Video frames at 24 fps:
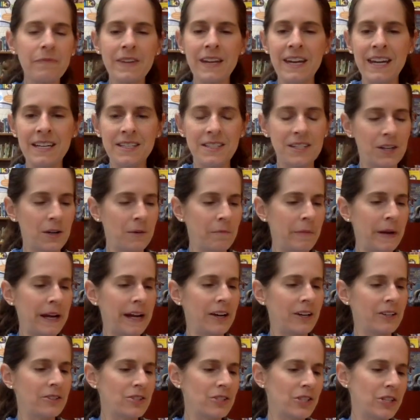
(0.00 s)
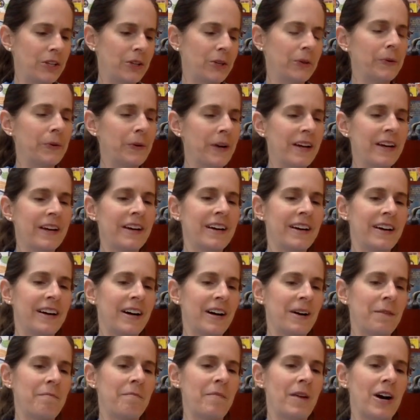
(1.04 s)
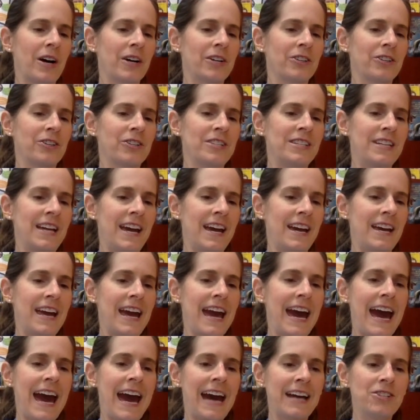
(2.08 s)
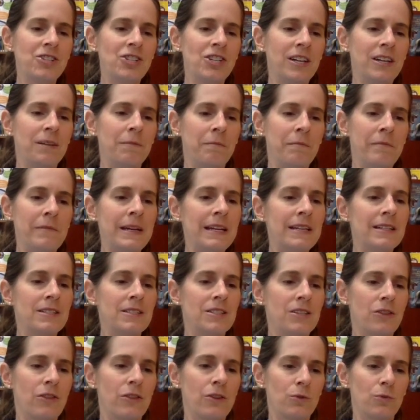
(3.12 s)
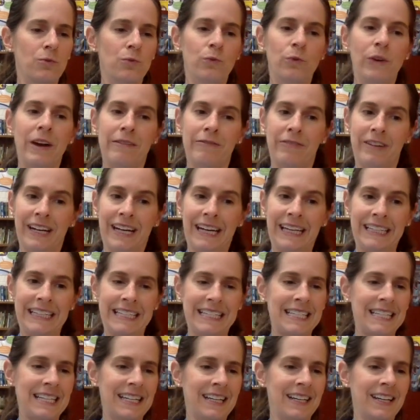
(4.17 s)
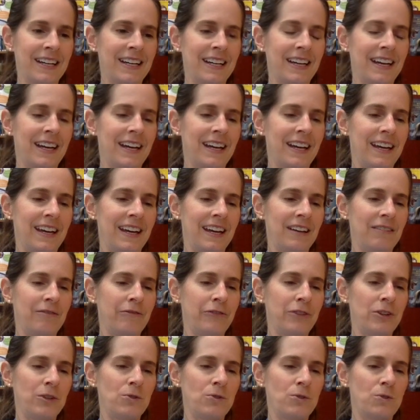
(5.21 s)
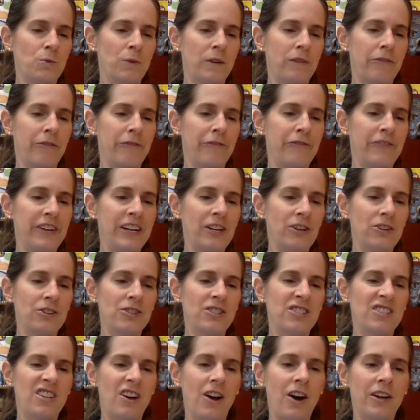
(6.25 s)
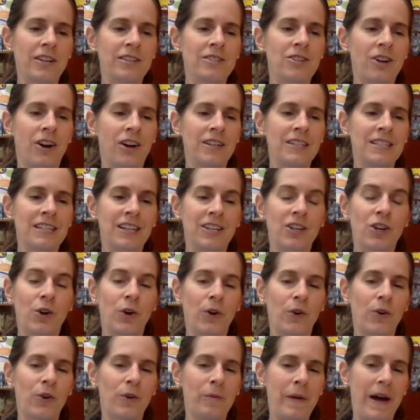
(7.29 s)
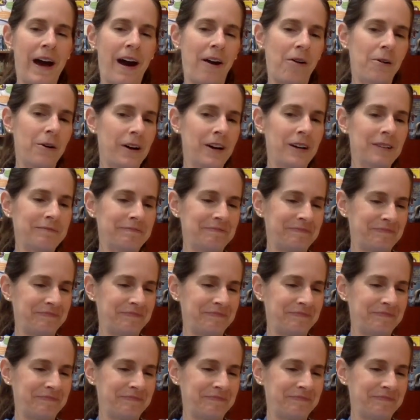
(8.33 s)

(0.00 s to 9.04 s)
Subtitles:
It's compared to a modern day Hatchet meets the Revenant, infused with fierce, undaunted girl power.